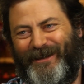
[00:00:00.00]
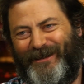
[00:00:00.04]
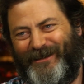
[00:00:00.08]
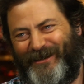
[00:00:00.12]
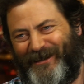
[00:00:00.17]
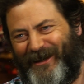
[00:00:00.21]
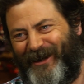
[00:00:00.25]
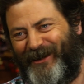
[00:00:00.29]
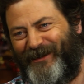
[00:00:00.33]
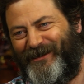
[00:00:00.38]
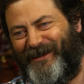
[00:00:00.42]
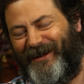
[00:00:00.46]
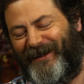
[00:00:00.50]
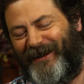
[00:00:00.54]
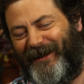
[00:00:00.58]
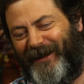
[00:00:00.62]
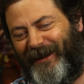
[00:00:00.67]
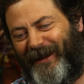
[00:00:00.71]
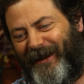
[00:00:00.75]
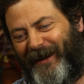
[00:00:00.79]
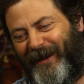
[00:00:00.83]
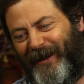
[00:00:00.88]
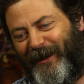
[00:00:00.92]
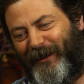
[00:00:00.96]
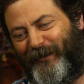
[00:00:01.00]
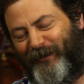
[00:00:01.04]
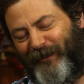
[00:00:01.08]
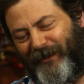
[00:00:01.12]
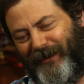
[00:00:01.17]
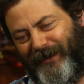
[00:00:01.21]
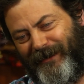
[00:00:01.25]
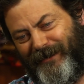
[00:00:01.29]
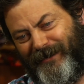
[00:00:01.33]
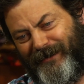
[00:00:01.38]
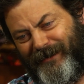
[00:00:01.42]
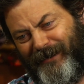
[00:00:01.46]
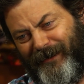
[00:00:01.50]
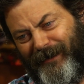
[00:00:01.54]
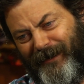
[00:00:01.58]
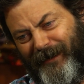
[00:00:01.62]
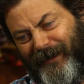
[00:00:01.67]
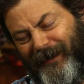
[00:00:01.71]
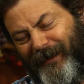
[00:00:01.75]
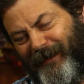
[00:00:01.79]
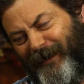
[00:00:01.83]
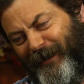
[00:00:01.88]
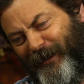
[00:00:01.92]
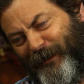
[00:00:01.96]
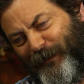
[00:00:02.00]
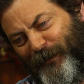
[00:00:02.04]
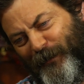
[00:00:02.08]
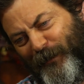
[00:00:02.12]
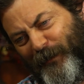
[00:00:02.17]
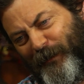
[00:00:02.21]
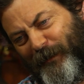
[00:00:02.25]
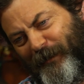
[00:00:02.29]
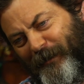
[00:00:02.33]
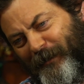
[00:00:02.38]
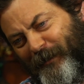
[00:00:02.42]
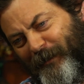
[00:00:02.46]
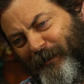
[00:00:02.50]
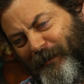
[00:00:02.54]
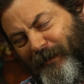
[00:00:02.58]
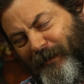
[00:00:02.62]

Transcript: sounds like a gag, but it's, it's not not. It's not exactly